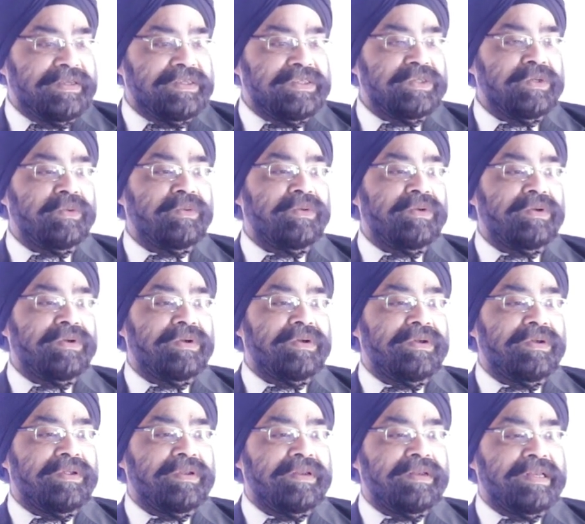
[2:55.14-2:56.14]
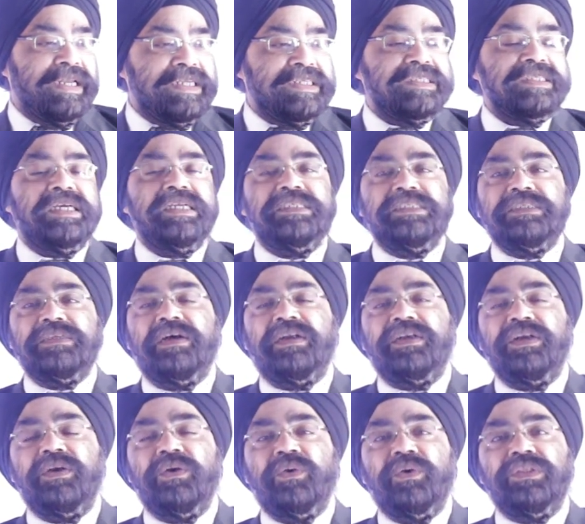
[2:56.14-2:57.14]
So let's get
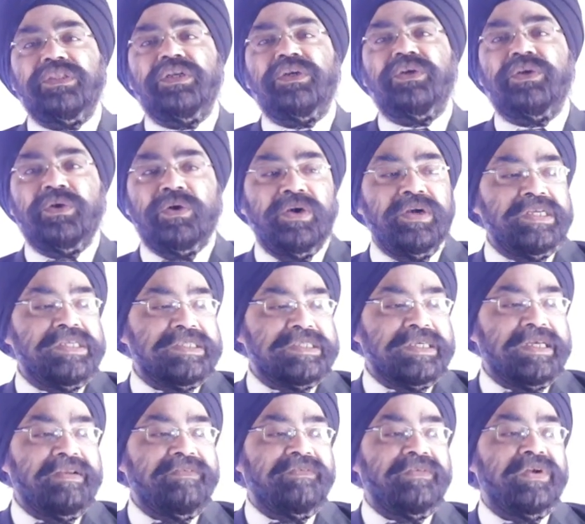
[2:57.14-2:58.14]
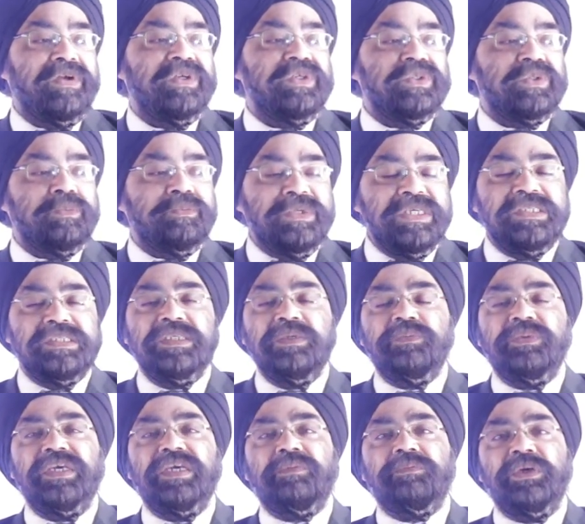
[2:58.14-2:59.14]
started on the draw itself. So
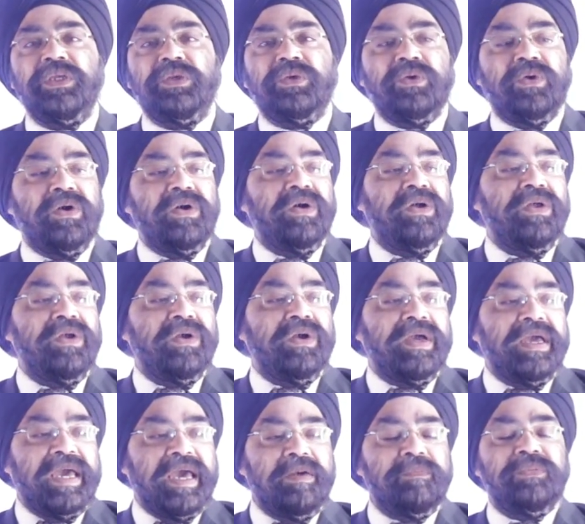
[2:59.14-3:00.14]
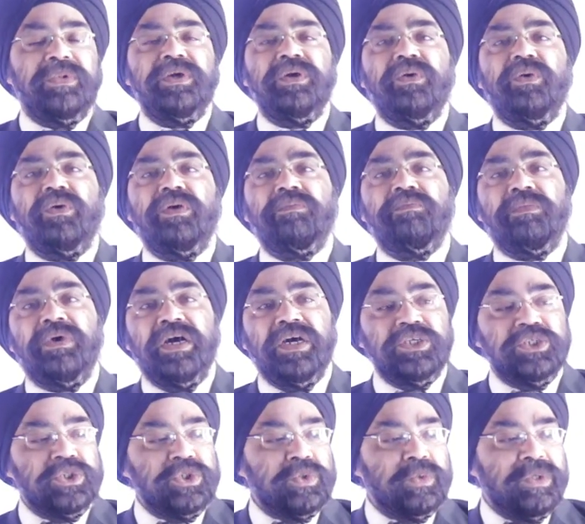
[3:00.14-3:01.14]
BCPNP draw happened on
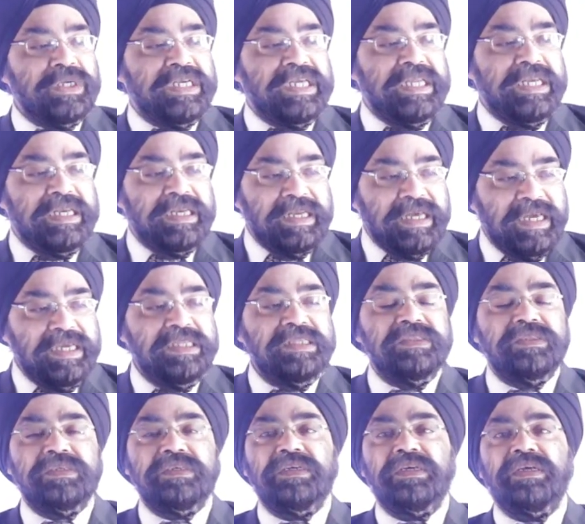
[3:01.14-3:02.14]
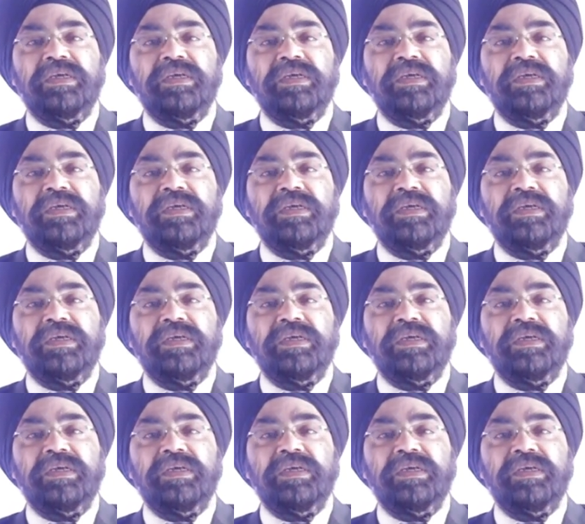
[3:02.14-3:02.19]
March 29th,